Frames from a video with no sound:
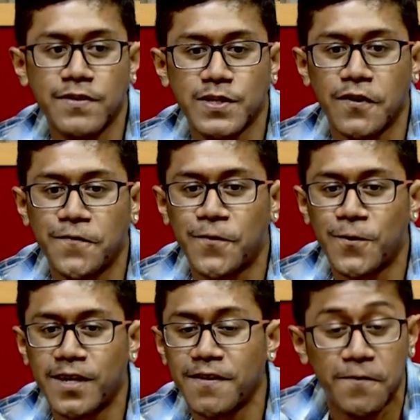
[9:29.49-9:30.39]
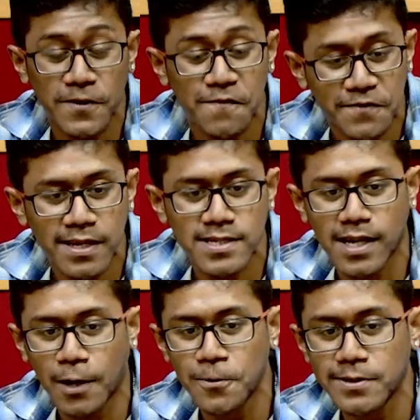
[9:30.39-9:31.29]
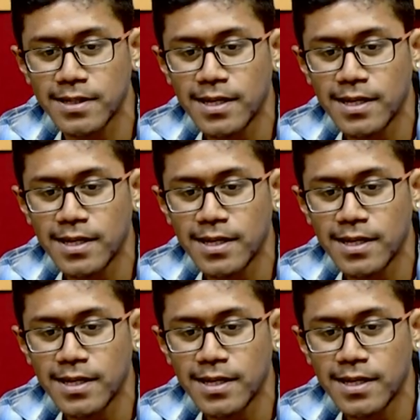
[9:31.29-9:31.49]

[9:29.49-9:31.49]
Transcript: So for the first of things, I would